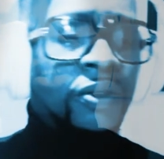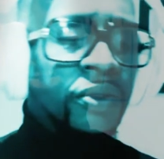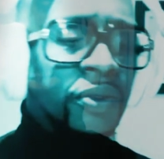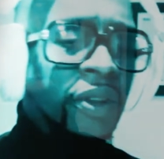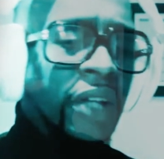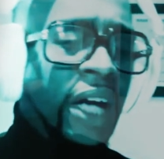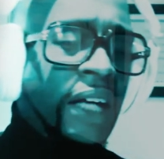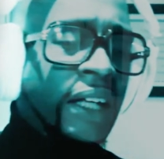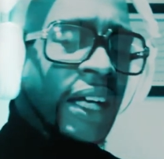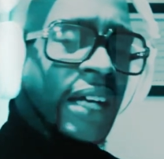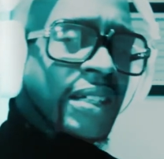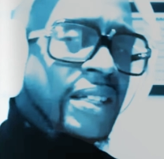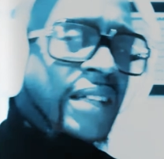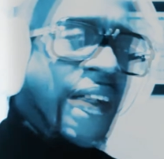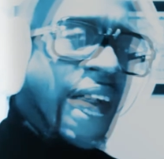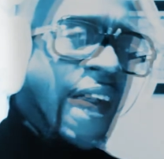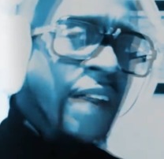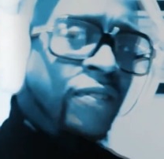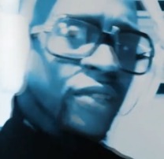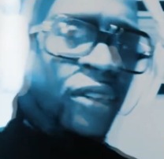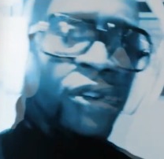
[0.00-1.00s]
I guess
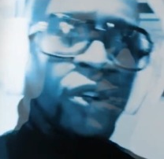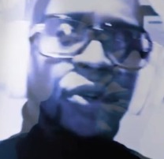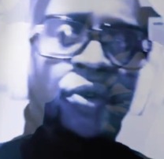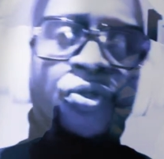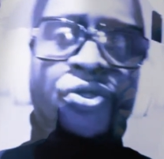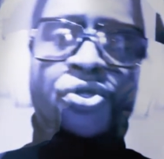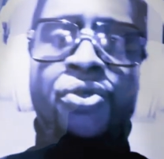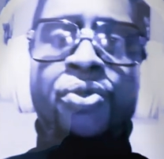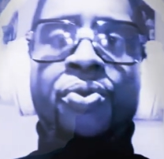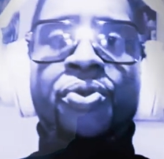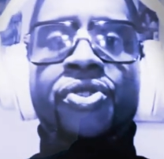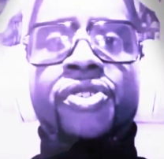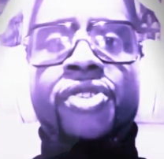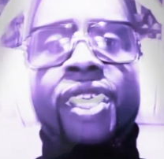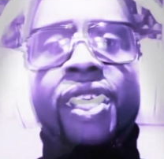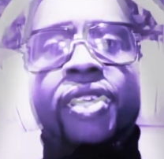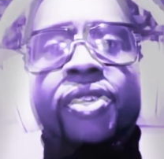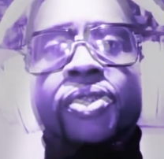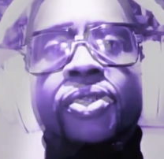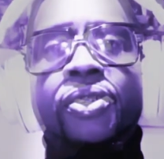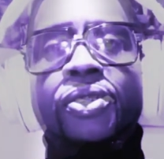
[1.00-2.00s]
after those 2
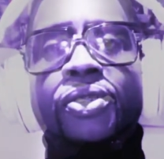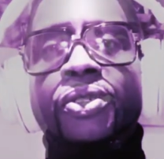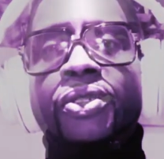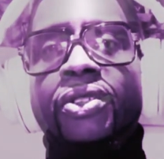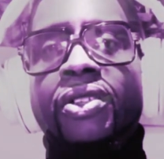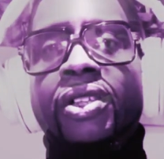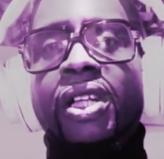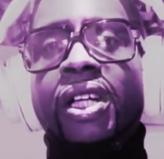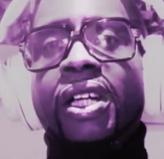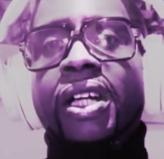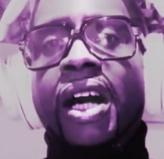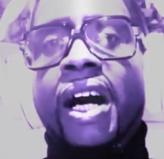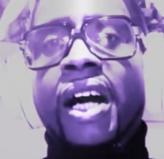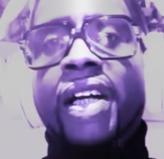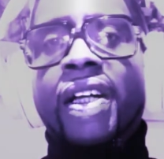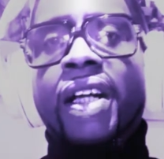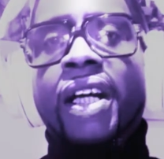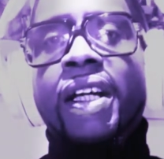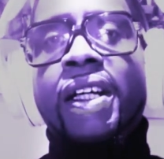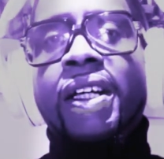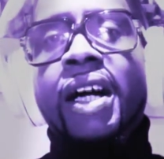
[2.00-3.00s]
singles, it kind of
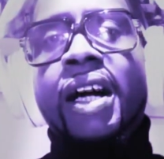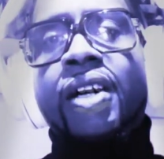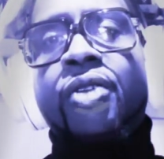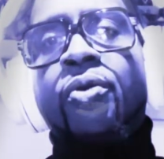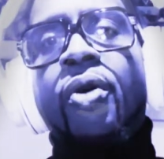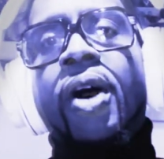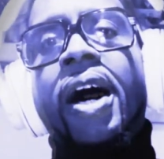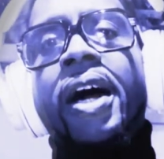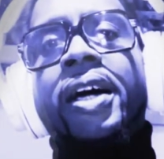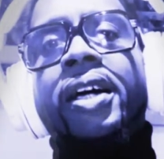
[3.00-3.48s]
like got quiet.